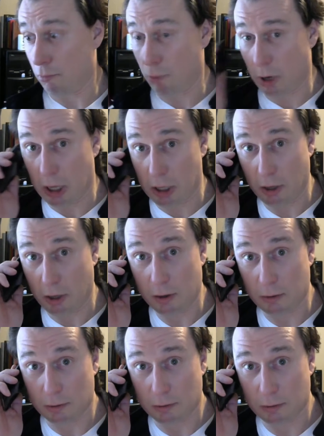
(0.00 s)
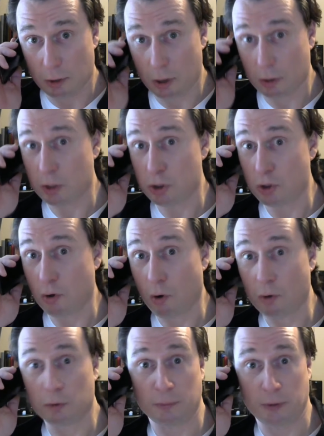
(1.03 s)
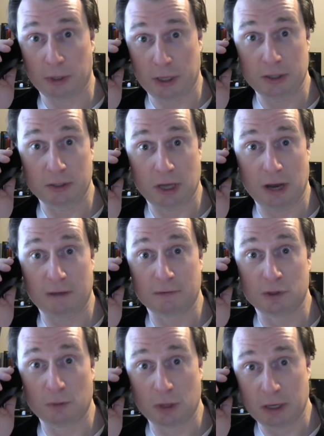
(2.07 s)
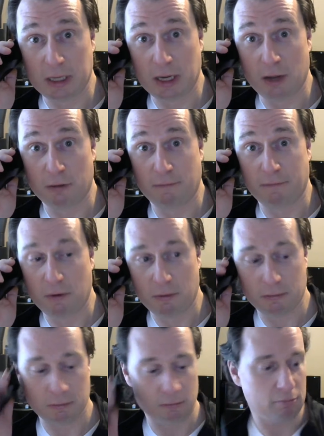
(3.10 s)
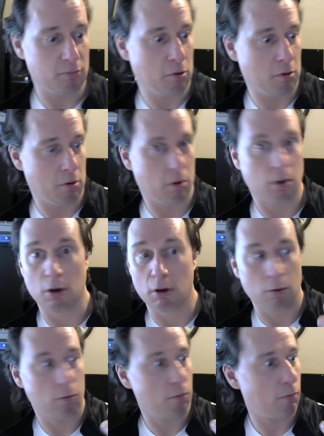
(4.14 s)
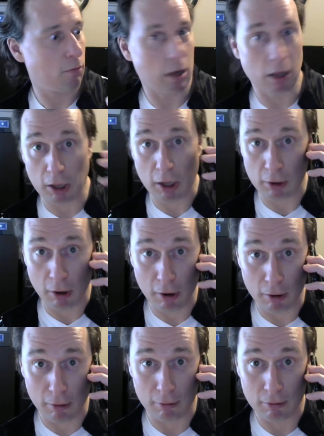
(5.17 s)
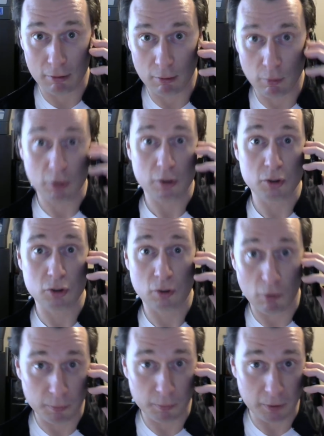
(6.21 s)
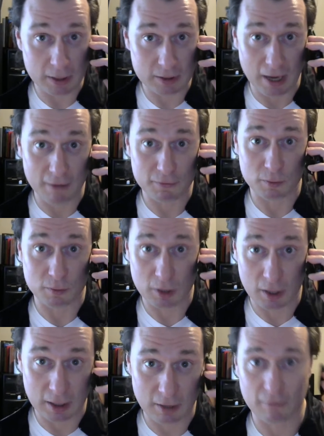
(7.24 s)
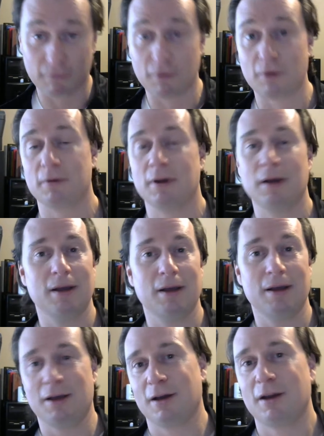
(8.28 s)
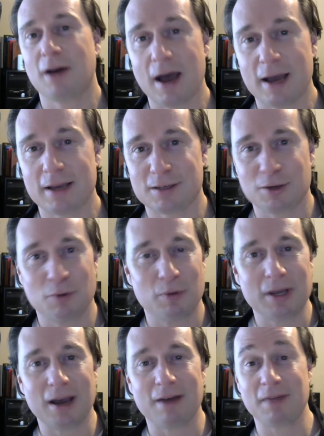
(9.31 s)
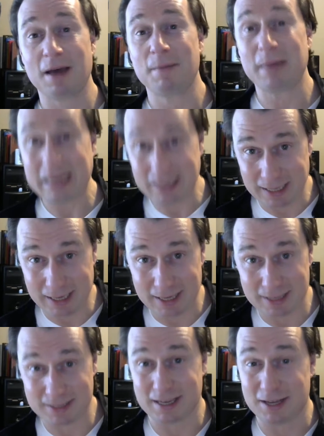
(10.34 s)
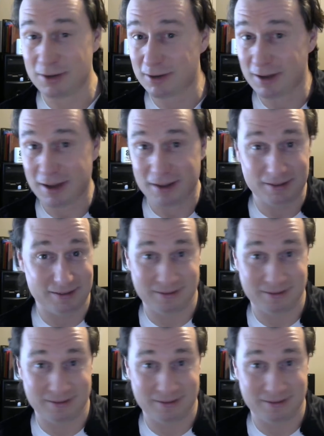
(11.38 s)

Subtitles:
Well, hello. Oh, could you hold, please? I have someone on the other phone. Well, hello. Well, could you hold, please? I have someone on the other phone. Guys, when you have that many leads and you got